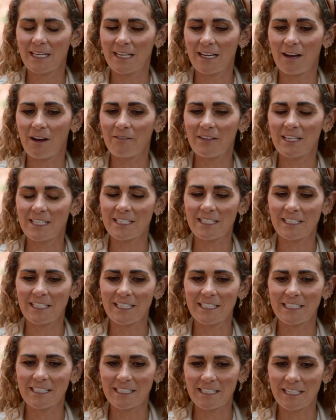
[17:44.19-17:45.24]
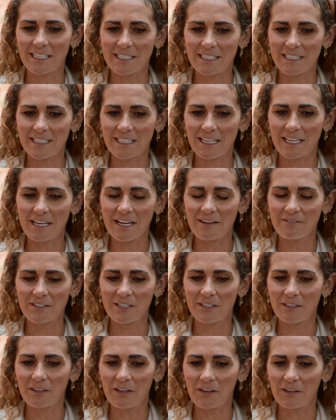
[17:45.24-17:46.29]
obviously it's enough
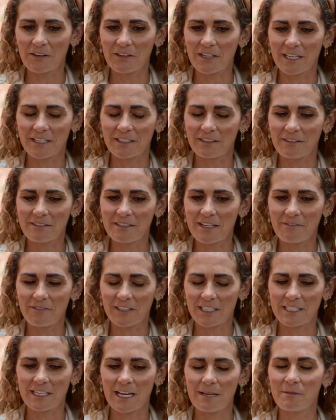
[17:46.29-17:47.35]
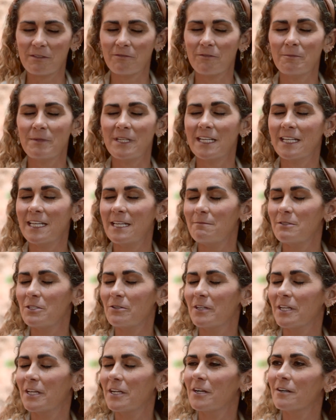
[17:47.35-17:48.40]
to learn and enough excitement for me to keep
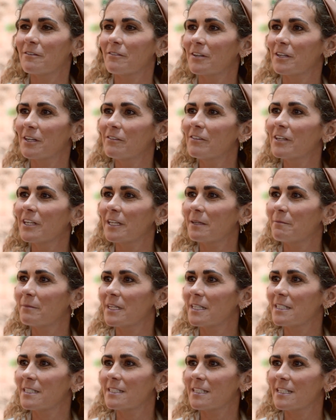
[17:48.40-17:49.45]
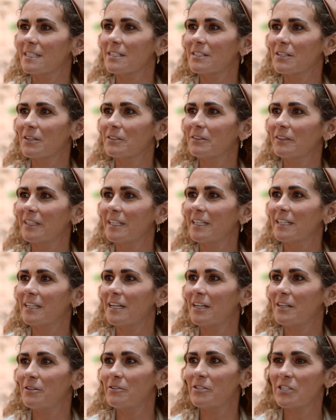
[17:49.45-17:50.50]
doing it over and over again. But it's certainly
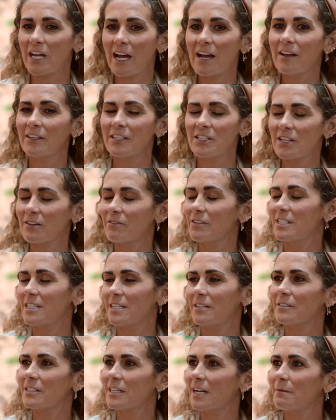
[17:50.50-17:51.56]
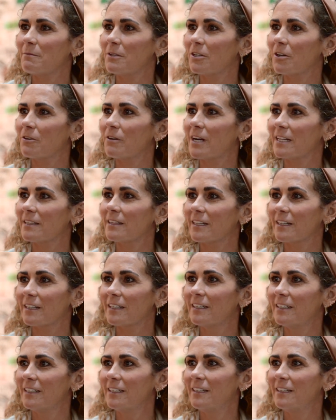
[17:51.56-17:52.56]
a new challenge every single time you go out there.